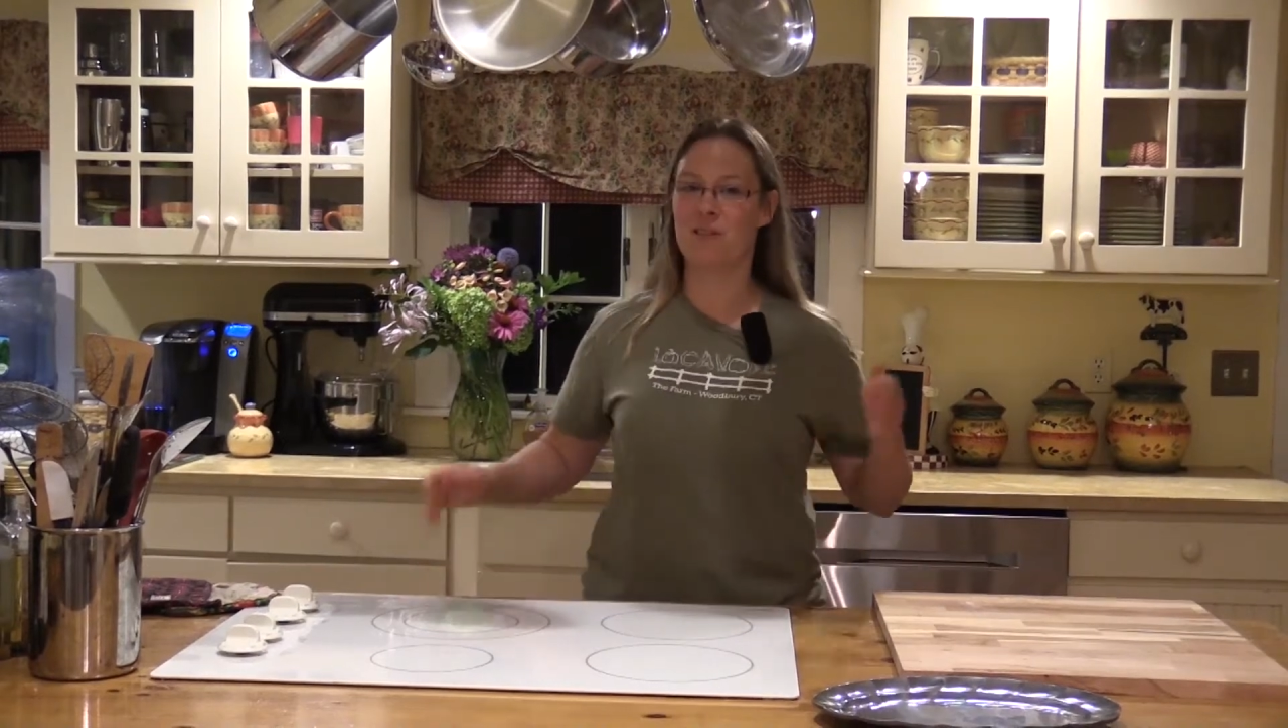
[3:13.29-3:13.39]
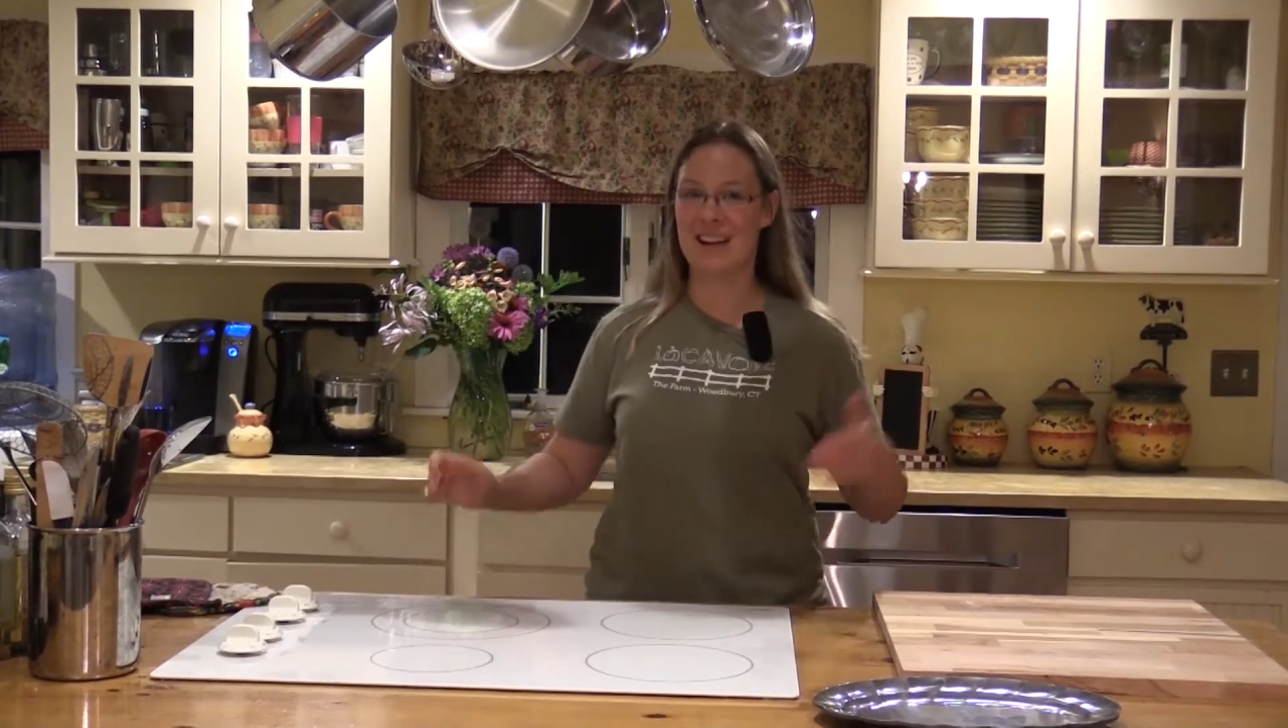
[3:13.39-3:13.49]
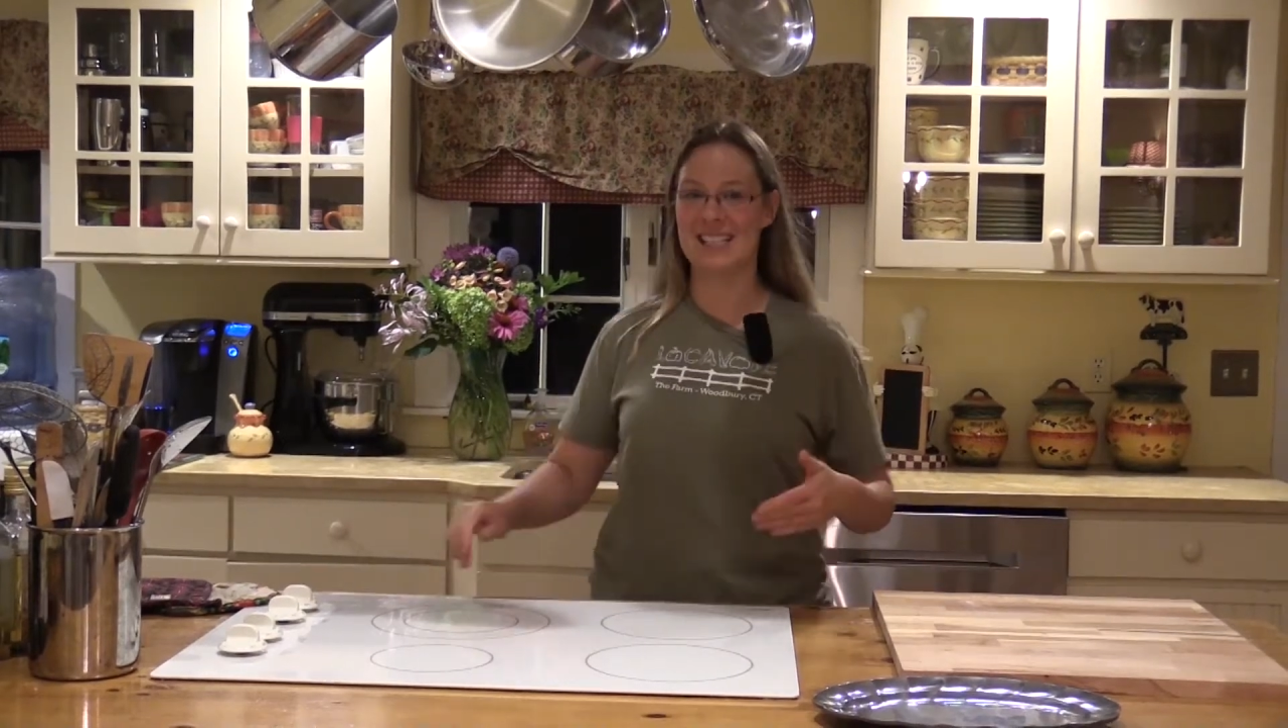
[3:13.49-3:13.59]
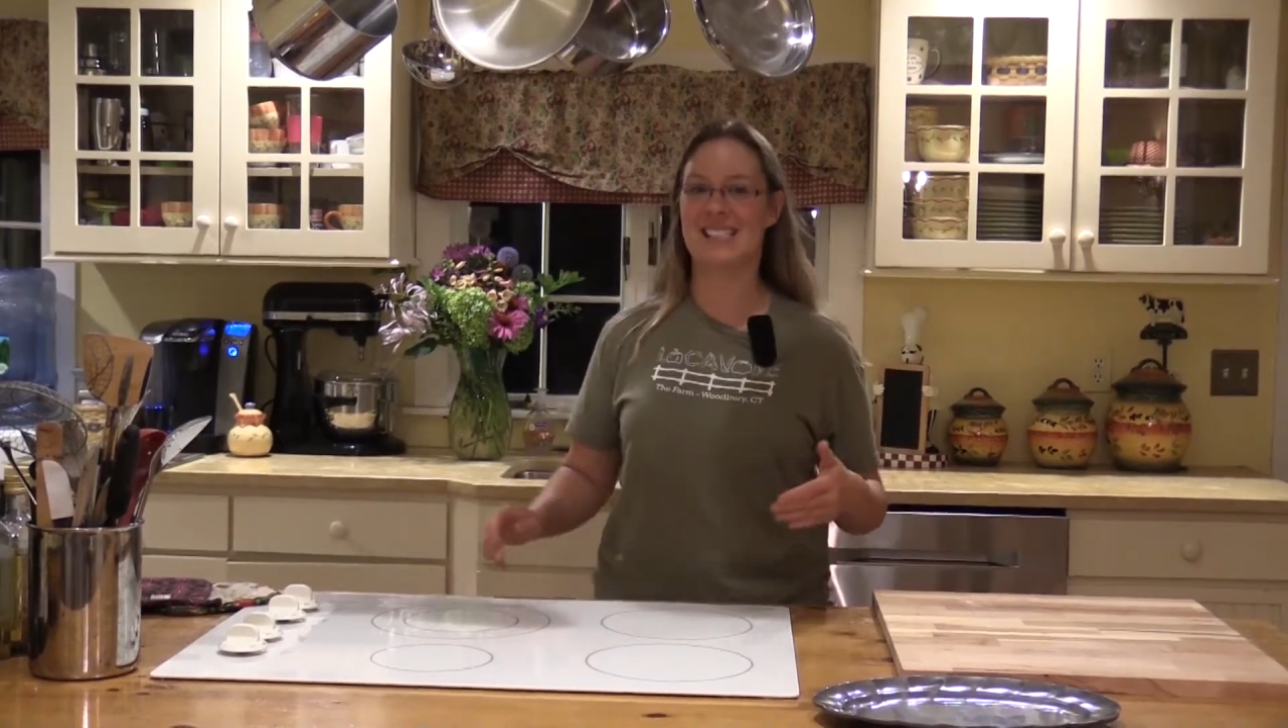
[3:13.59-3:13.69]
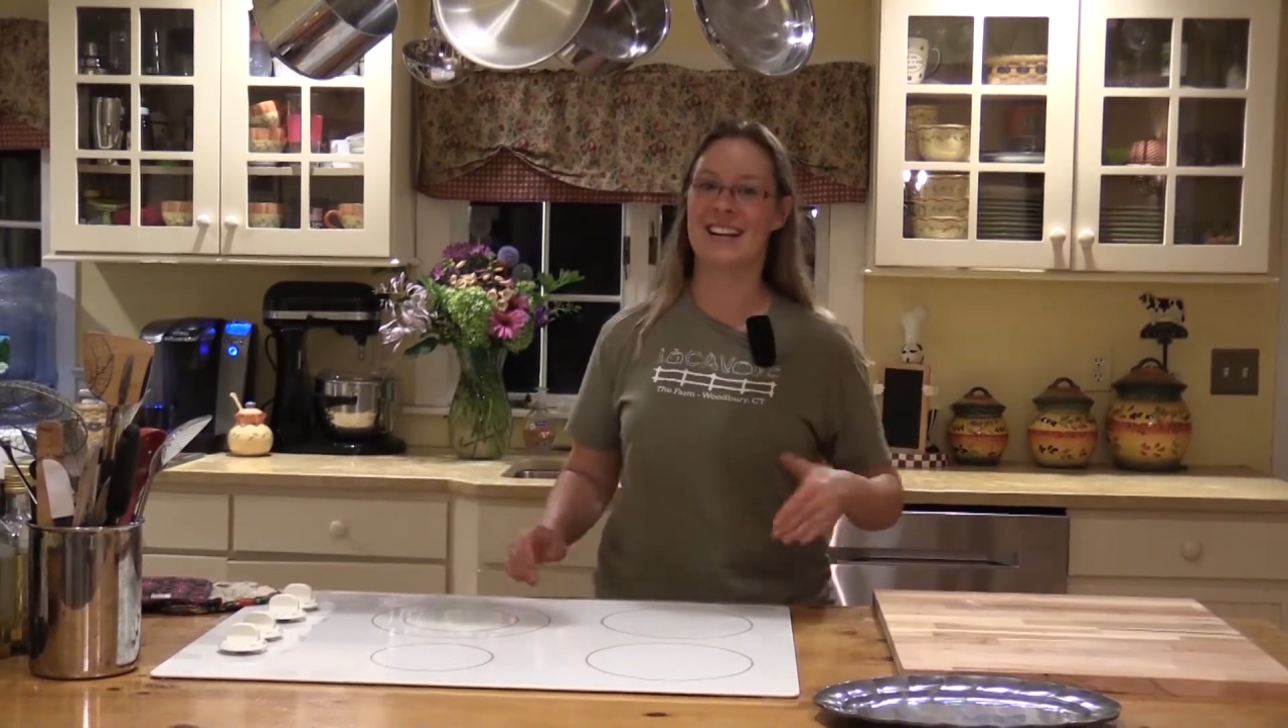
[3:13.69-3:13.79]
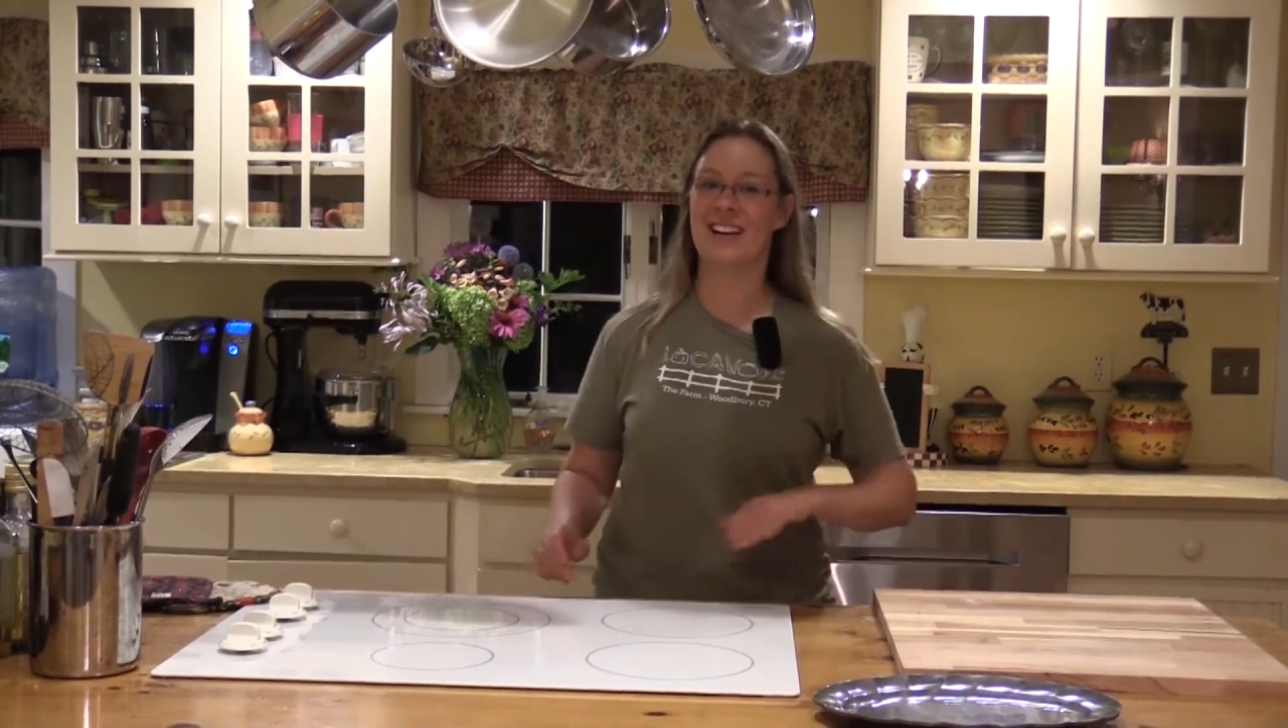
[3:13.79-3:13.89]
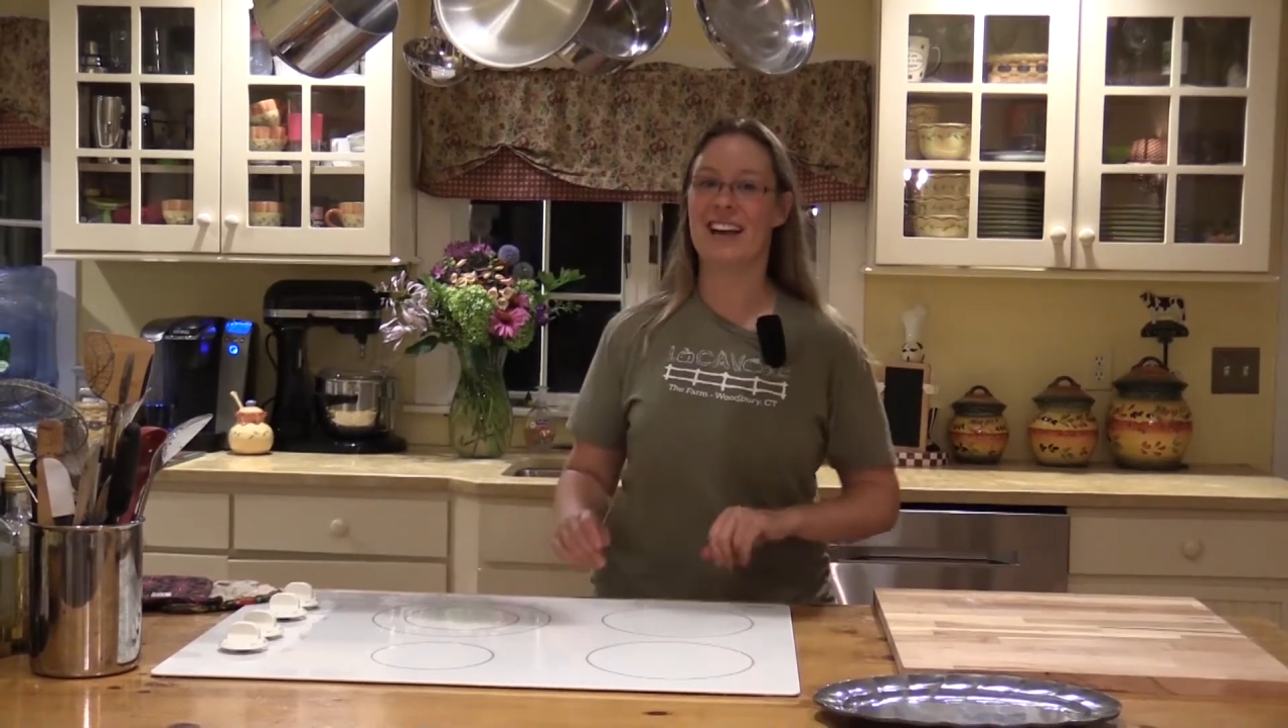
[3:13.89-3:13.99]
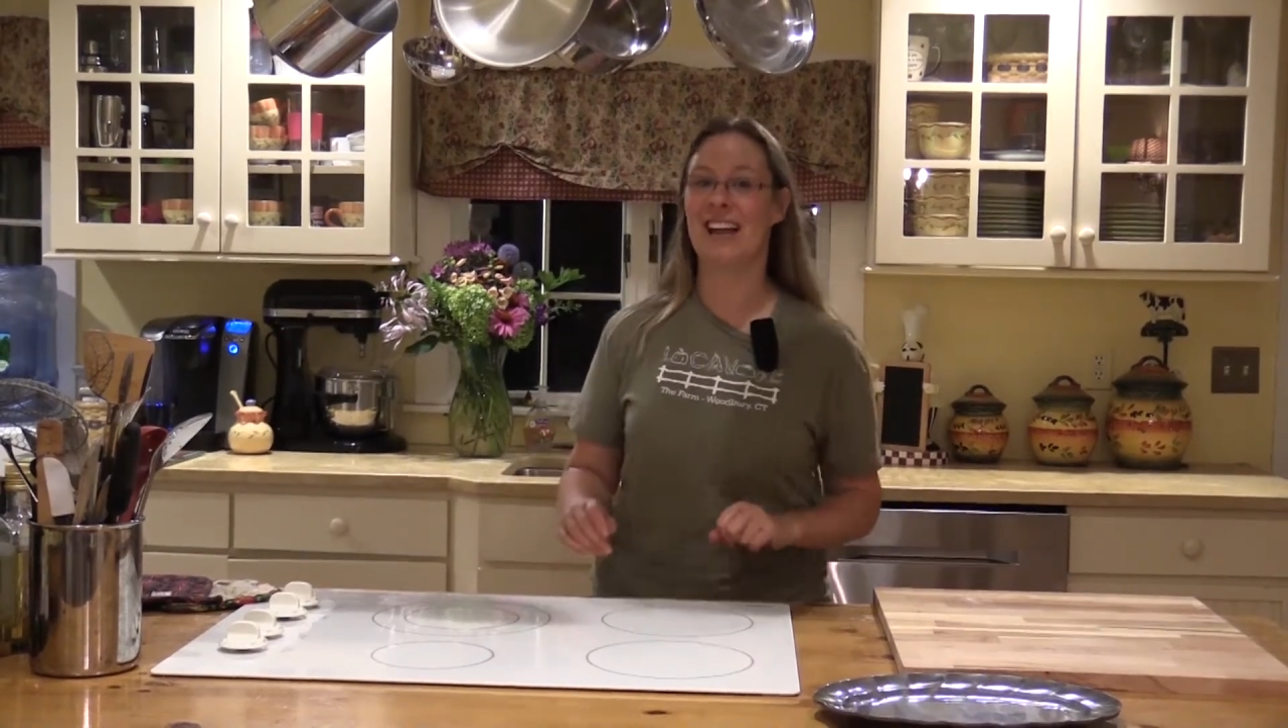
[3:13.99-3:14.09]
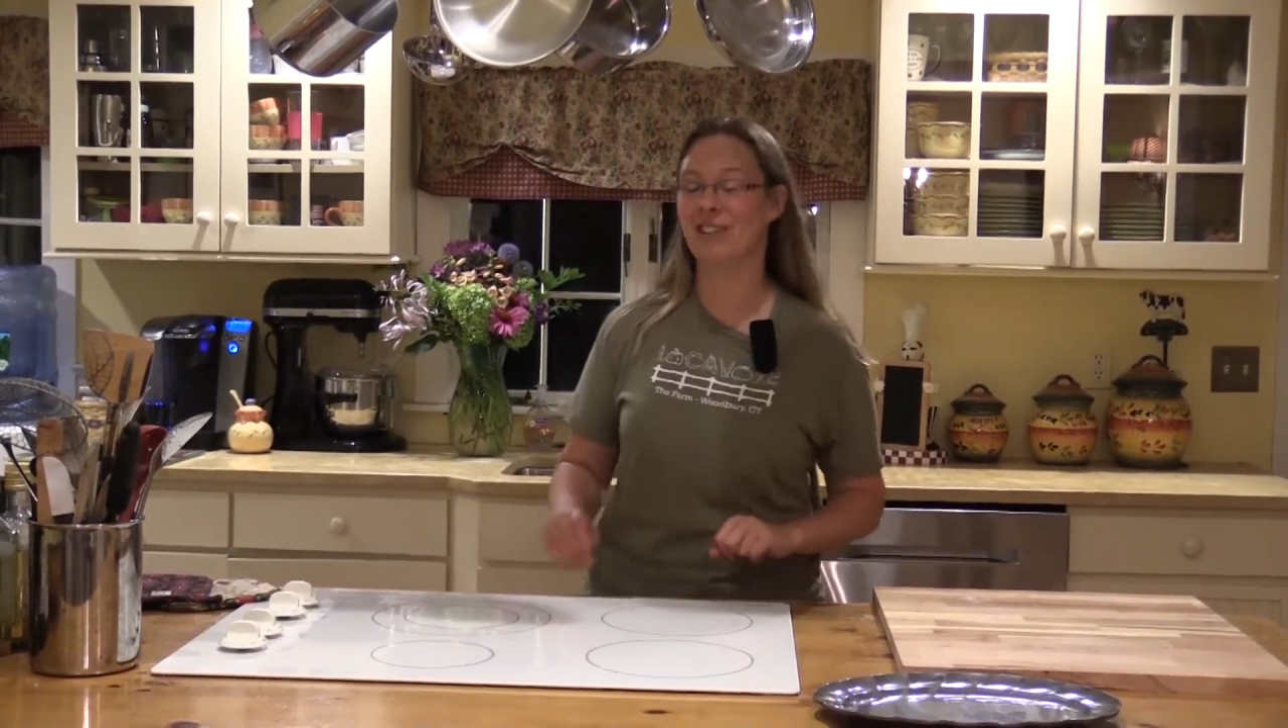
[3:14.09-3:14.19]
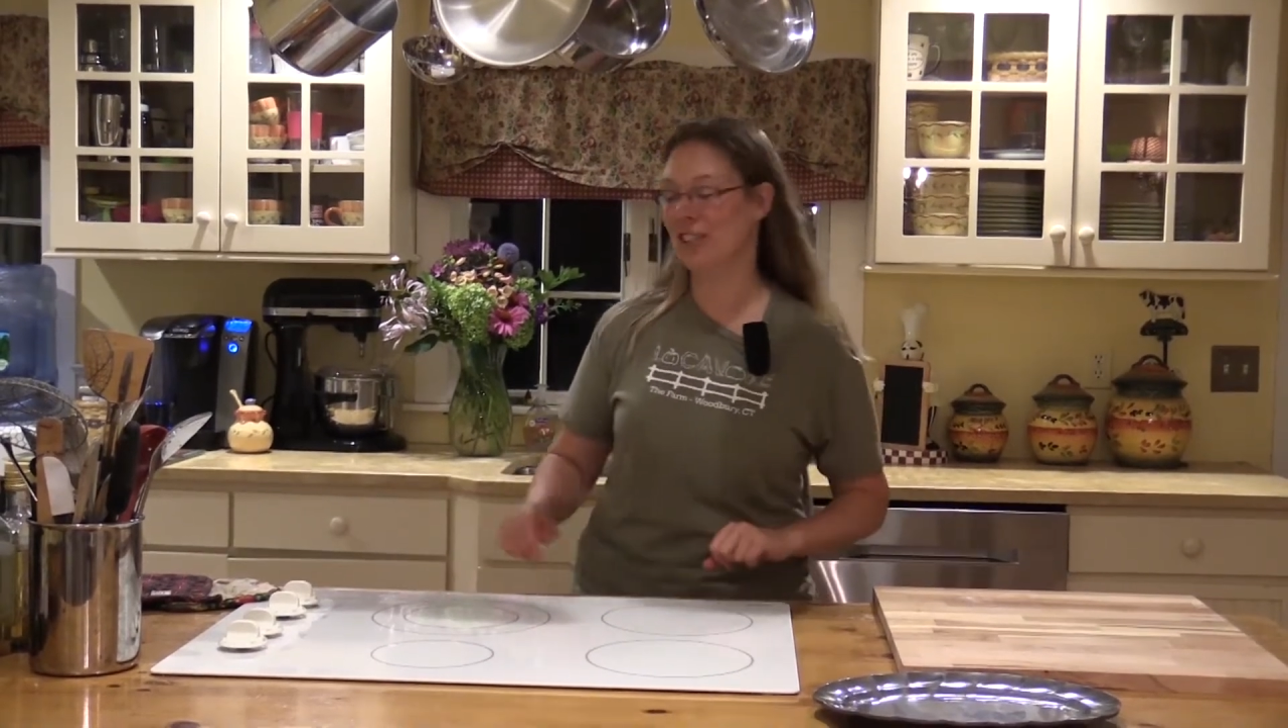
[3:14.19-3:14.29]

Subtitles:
ready to take our kale